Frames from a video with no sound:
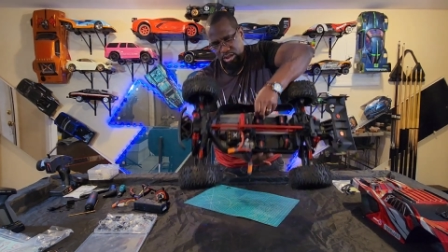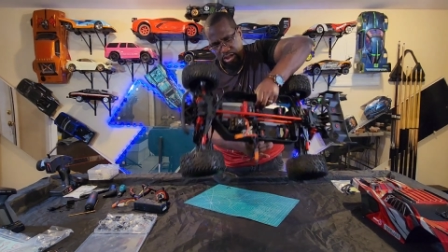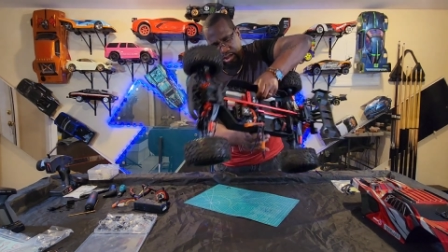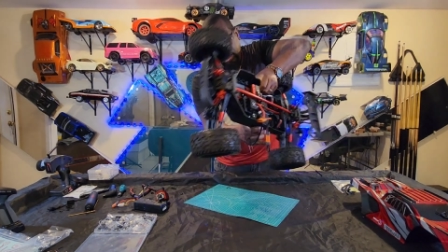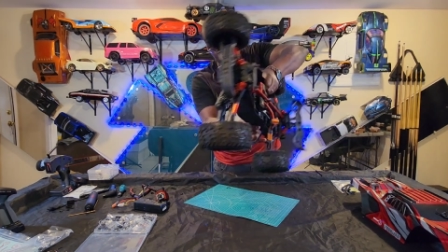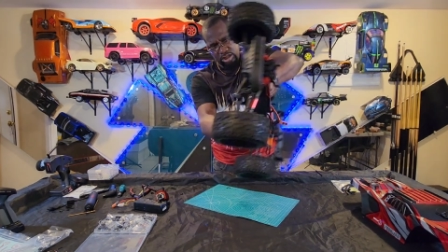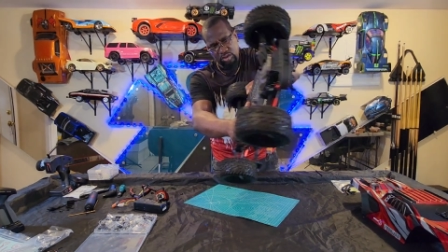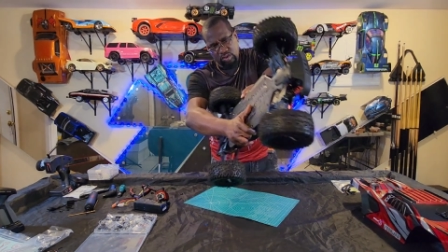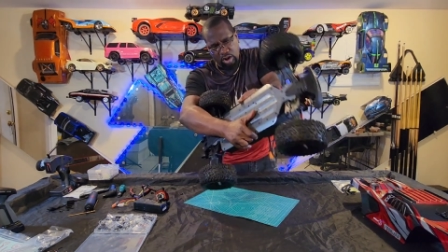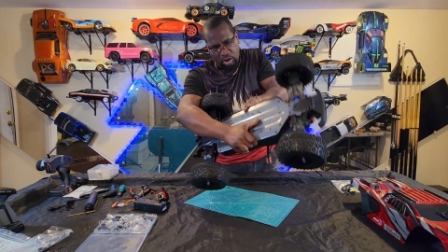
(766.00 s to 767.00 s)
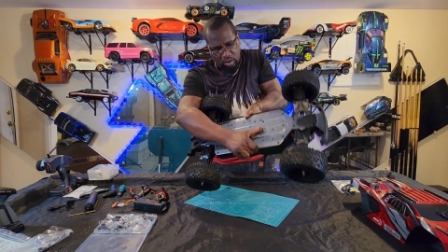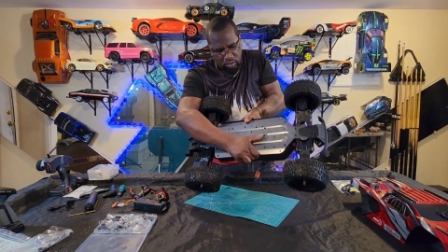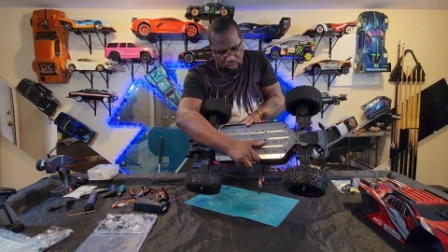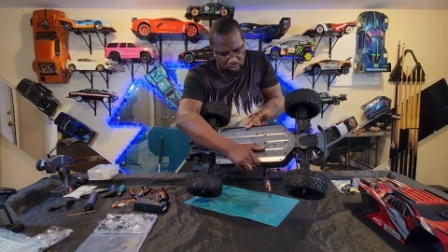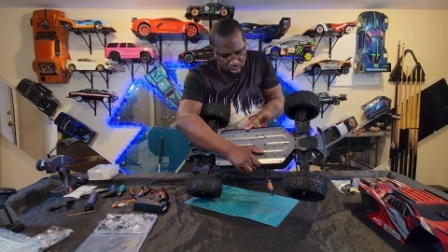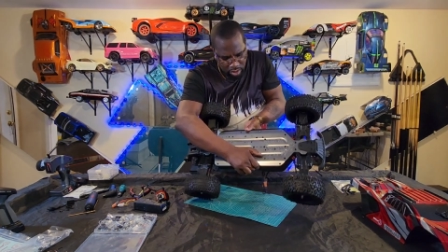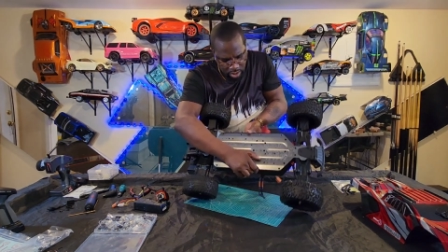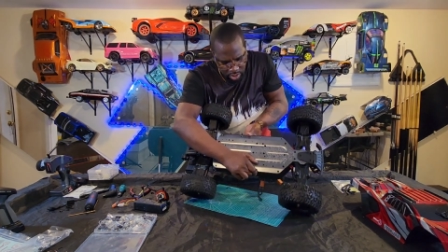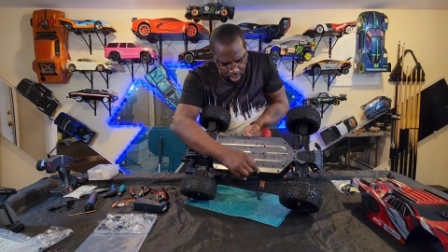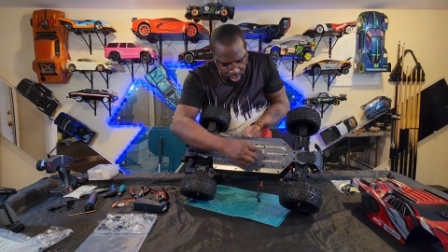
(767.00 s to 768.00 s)
It's a little hole
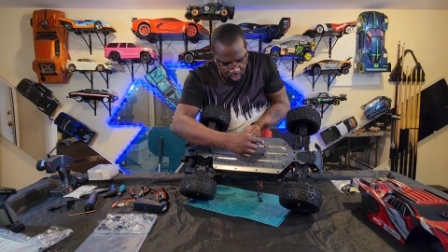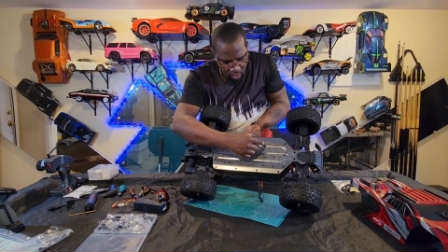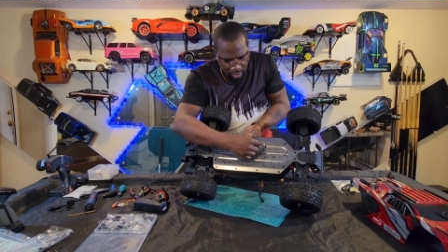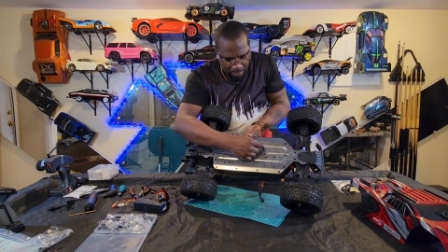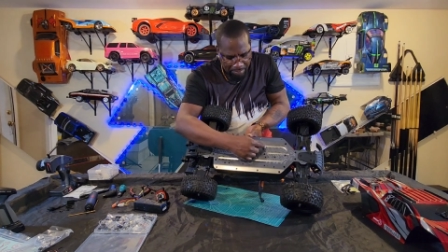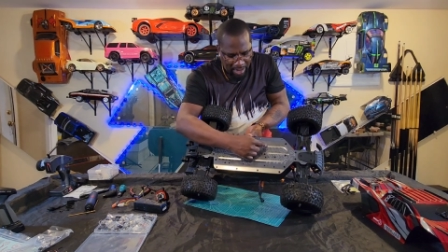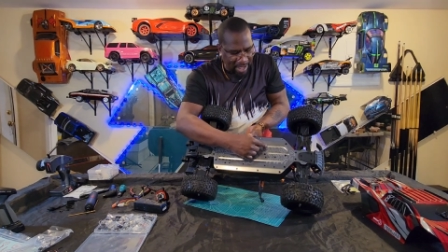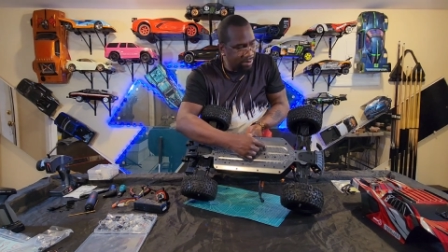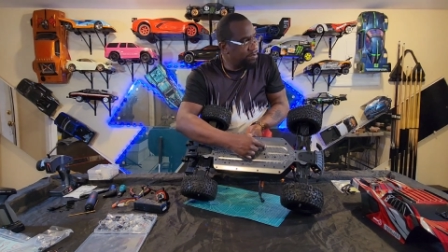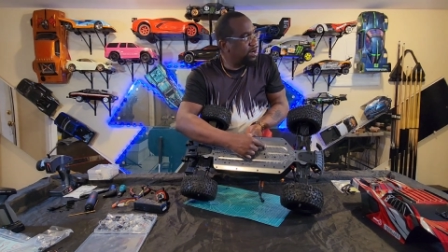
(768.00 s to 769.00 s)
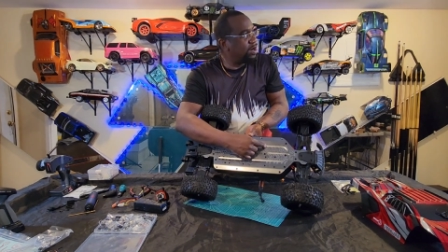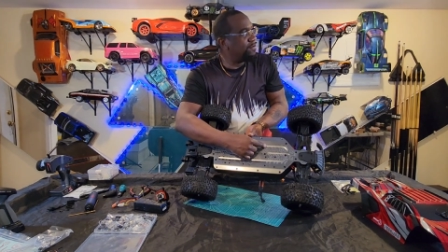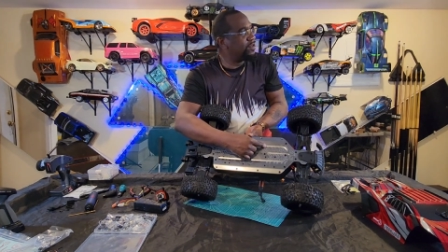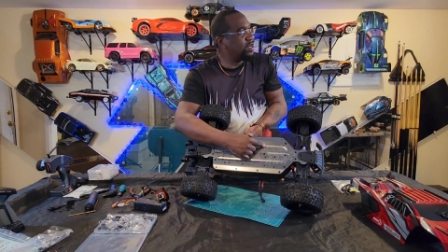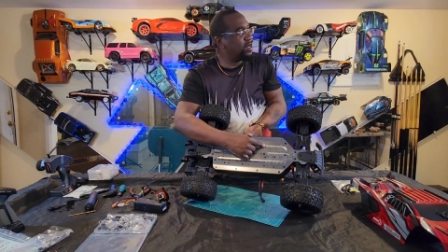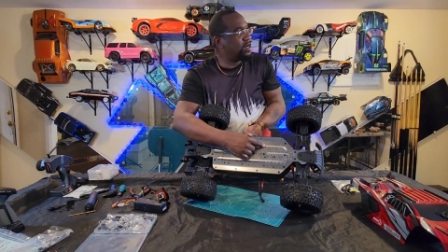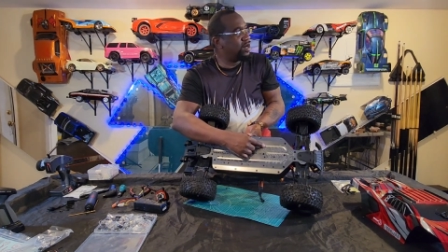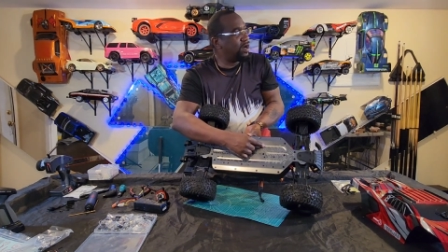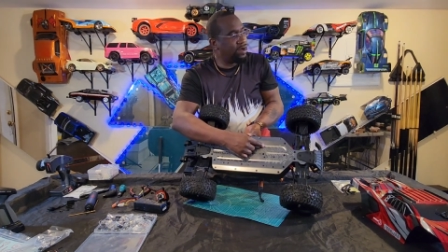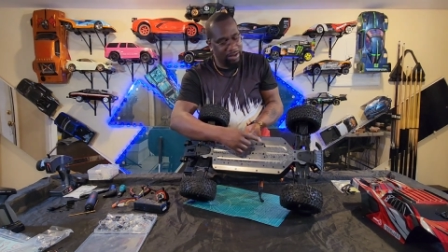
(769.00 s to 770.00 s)
on the bottom of
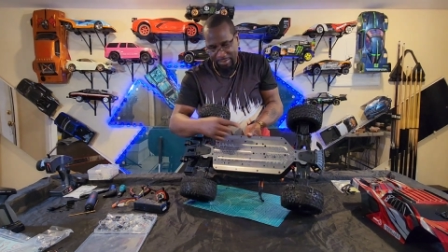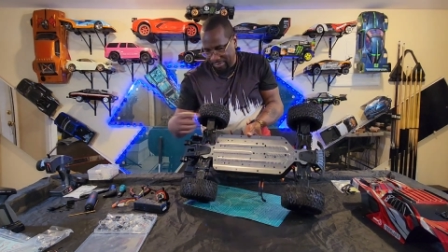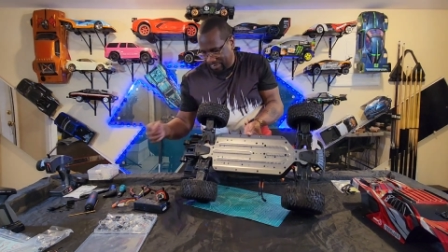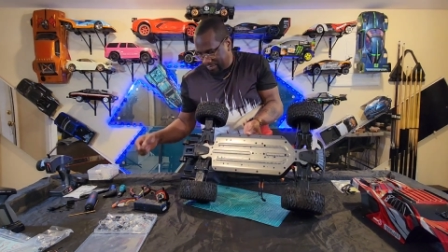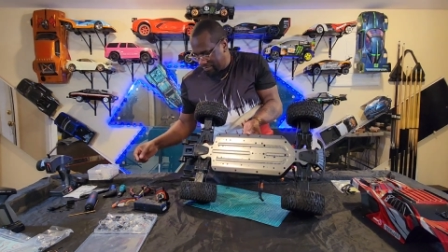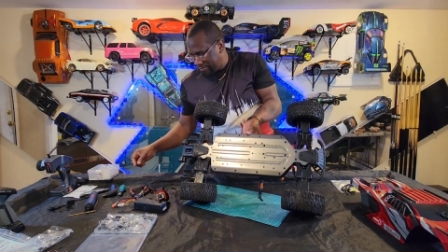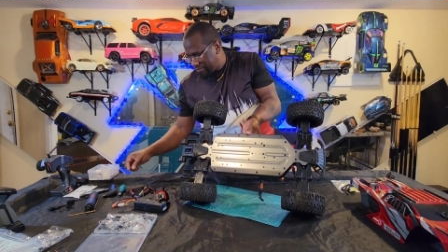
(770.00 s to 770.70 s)
your um